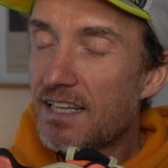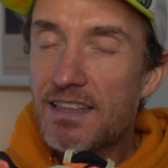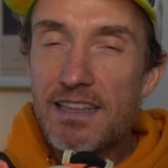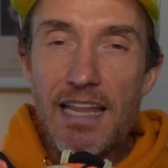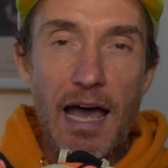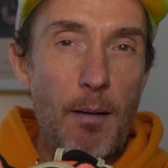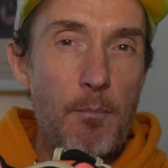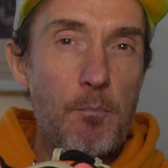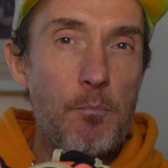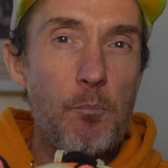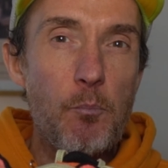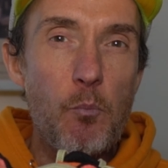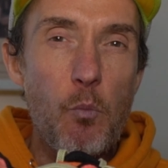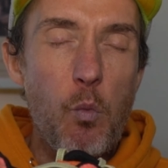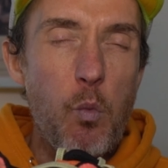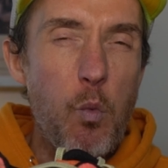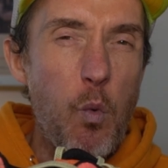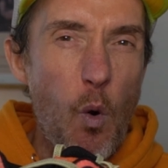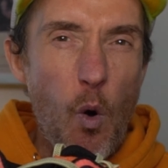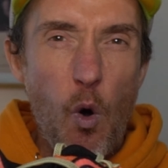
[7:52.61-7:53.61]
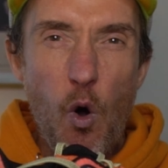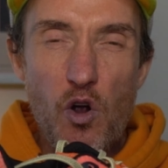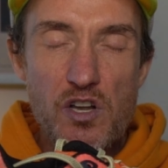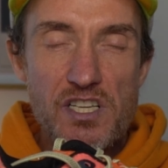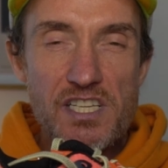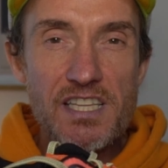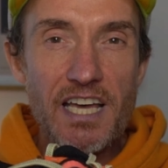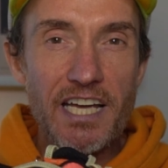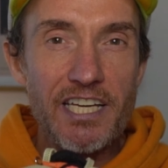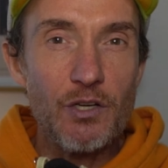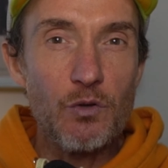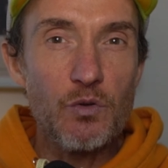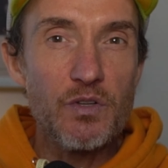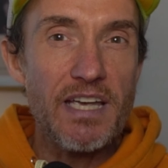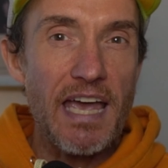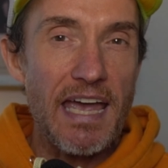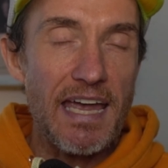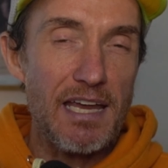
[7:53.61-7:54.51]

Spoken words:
that water that you'll get